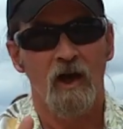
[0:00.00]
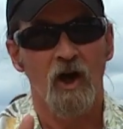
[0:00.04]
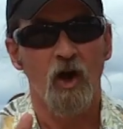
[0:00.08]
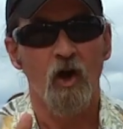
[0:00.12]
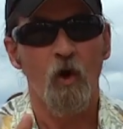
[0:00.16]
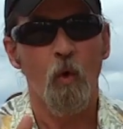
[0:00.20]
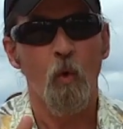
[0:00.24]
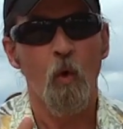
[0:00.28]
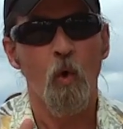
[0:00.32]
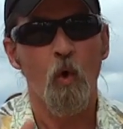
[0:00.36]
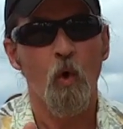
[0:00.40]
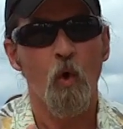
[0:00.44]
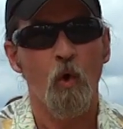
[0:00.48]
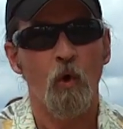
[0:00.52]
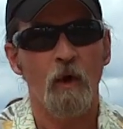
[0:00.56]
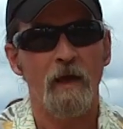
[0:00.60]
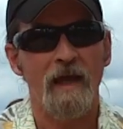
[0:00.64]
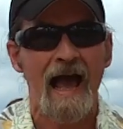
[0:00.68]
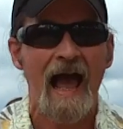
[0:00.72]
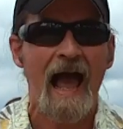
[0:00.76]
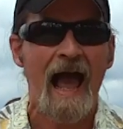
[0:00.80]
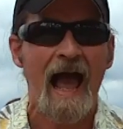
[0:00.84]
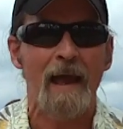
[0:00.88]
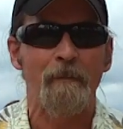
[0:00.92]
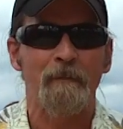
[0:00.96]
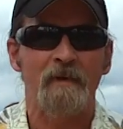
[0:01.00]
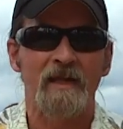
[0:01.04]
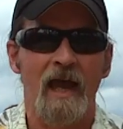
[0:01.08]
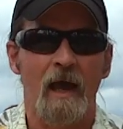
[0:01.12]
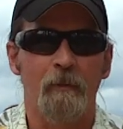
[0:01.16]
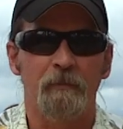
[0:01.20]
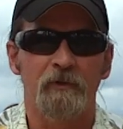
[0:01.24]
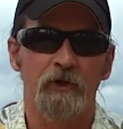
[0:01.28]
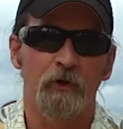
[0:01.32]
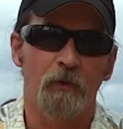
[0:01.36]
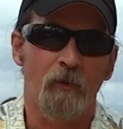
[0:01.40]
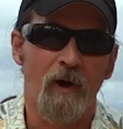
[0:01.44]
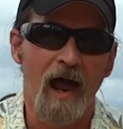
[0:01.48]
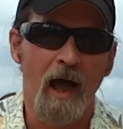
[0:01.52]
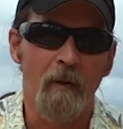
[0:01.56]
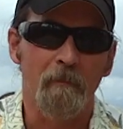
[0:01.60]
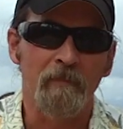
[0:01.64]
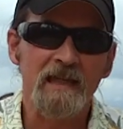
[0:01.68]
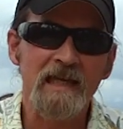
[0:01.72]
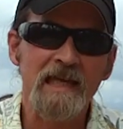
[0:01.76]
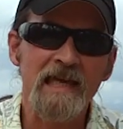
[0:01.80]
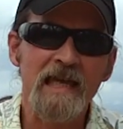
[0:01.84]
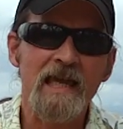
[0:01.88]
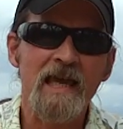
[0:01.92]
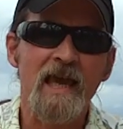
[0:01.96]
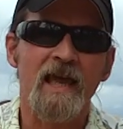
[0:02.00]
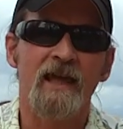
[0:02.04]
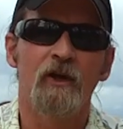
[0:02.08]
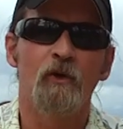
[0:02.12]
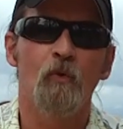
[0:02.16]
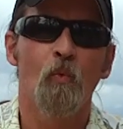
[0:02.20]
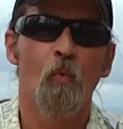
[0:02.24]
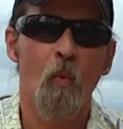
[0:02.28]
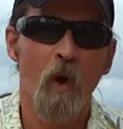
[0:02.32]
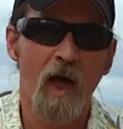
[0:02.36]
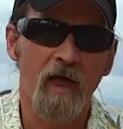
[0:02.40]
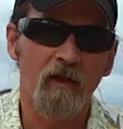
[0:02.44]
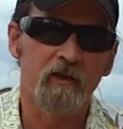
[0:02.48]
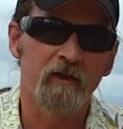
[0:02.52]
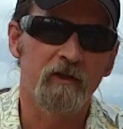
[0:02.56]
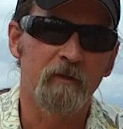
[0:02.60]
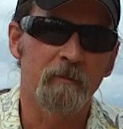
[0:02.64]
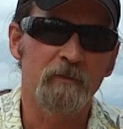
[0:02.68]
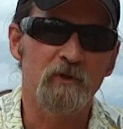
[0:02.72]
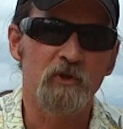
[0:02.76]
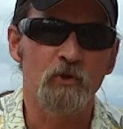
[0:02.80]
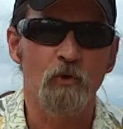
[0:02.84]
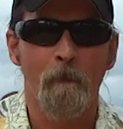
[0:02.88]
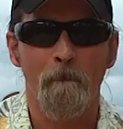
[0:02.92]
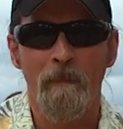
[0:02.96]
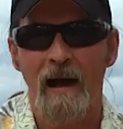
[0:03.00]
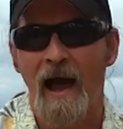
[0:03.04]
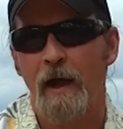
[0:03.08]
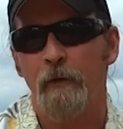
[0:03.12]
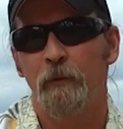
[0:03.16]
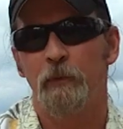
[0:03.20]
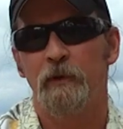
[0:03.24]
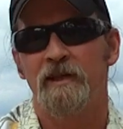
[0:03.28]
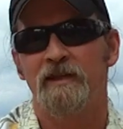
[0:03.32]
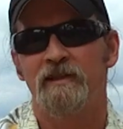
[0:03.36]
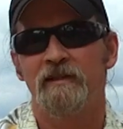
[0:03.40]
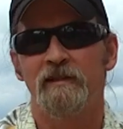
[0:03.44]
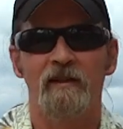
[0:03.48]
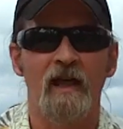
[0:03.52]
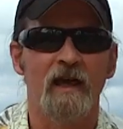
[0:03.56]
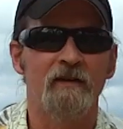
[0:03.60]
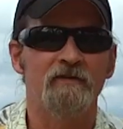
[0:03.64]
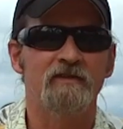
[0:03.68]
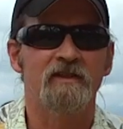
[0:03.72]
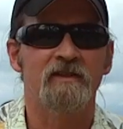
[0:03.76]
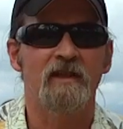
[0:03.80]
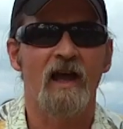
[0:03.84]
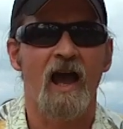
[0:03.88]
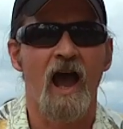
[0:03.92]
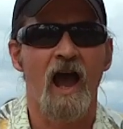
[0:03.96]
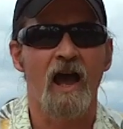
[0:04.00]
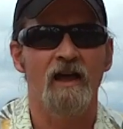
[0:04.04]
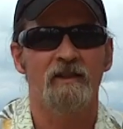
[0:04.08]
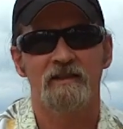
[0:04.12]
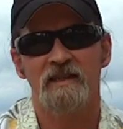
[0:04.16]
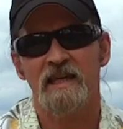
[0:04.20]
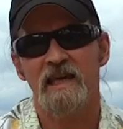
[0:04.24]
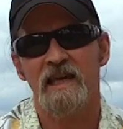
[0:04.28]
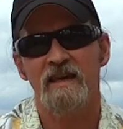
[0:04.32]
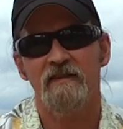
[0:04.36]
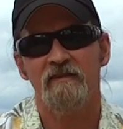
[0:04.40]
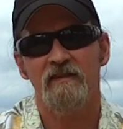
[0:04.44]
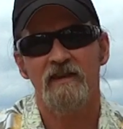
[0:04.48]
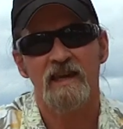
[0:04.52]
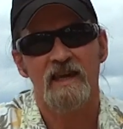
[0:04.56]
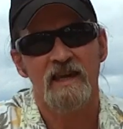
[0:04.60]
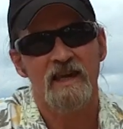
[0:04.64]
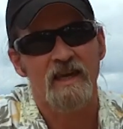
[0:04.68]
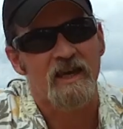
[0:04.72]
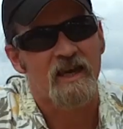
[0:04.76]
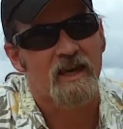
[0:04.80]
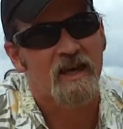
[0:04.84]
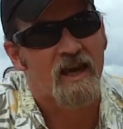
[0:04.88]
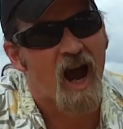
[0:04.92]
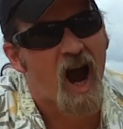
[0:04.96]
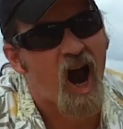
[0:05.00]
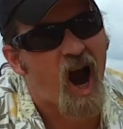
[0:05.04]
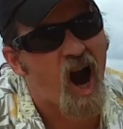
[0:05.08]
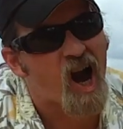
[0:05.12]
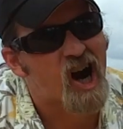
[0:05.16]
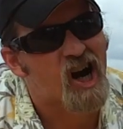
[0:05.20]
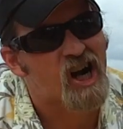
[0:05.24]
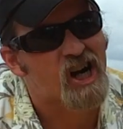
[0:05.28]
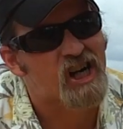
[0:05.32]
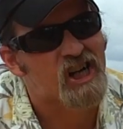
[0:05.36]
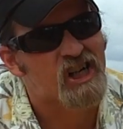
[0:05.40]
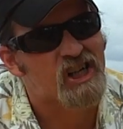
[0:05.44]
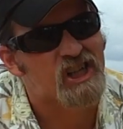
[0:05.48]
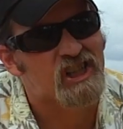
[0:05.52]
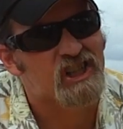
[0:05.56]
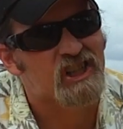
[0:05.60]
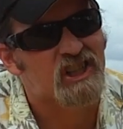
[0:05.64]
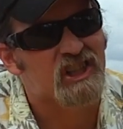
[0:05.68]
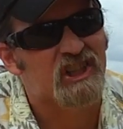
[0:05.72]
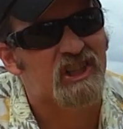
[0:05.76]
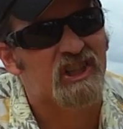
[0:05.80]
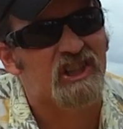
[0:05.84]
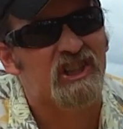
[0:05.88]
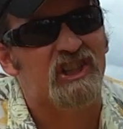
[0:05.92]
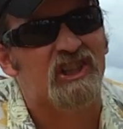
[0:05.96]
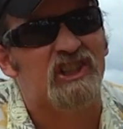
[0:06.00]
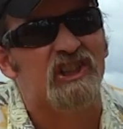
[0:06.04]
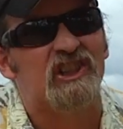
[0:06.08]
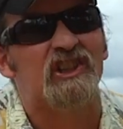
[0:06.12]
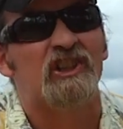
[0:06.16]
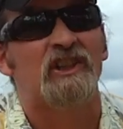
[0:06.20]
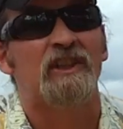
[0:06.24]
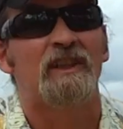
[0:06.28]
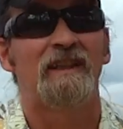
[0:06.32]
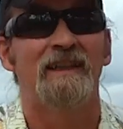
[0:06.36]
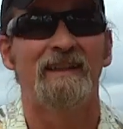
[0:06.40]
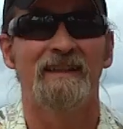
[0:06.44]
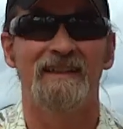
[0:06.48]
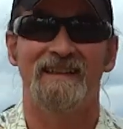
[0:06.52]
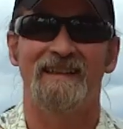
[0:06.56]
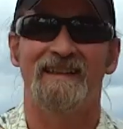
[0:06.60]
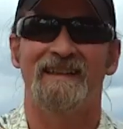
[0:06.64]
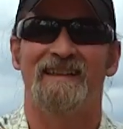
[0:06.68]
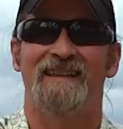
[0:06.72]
Ahoy! I'm Captain Rob Lee, and welcome to Pirate Lifestyle TV. Arrrr!